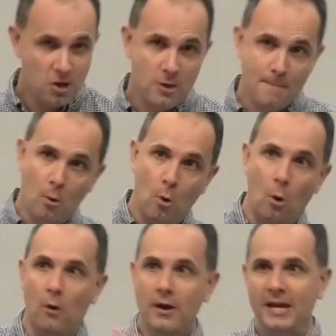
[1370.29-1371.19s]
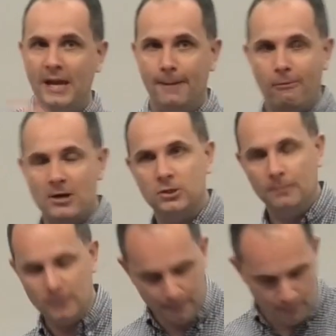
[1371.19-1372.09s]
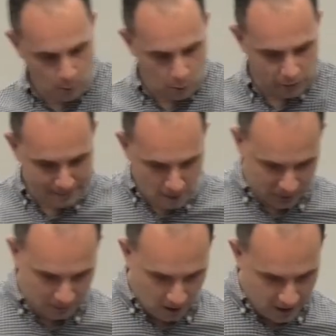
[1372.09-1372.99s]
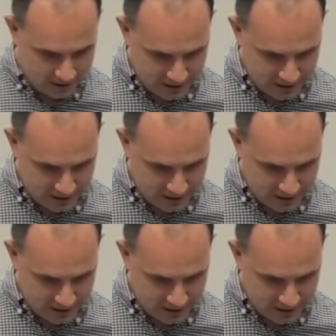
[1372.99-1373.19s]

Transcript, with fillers: The more he oppressed them, the more they multiplied.